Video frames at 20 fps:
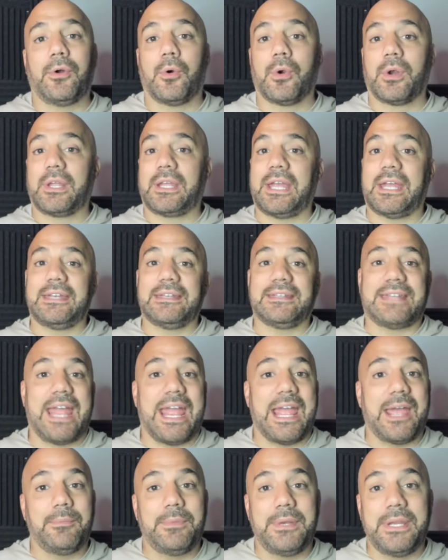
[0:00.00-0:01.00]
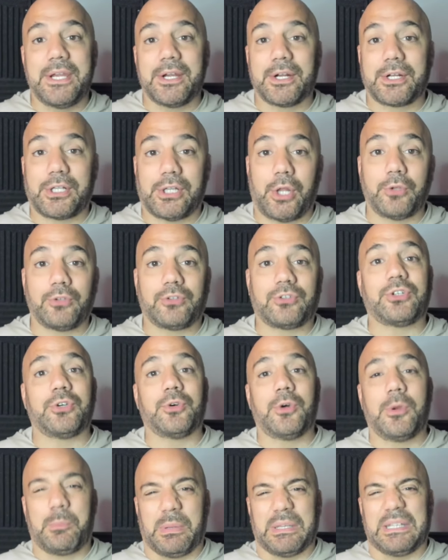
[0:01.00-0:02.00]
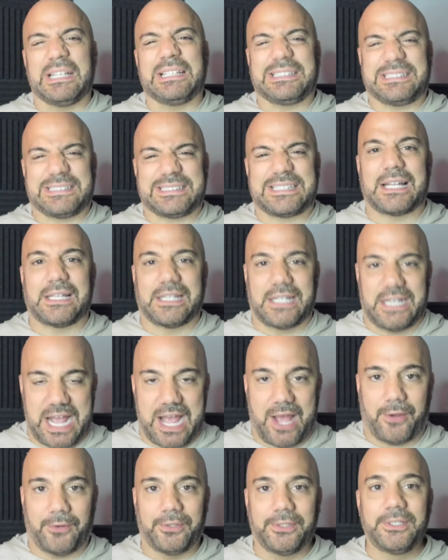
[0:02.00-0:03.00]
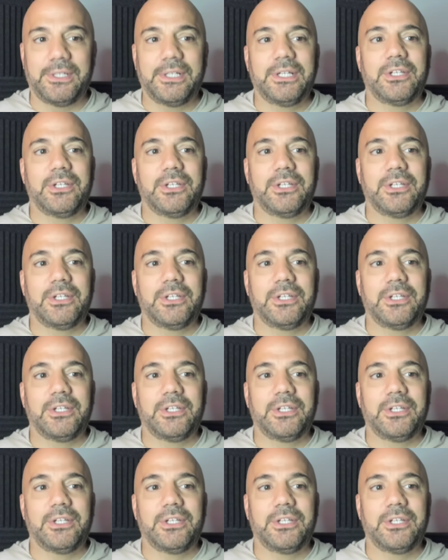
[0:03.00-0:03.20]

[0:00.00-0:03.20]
or get damn near close to it, but let's sell it out.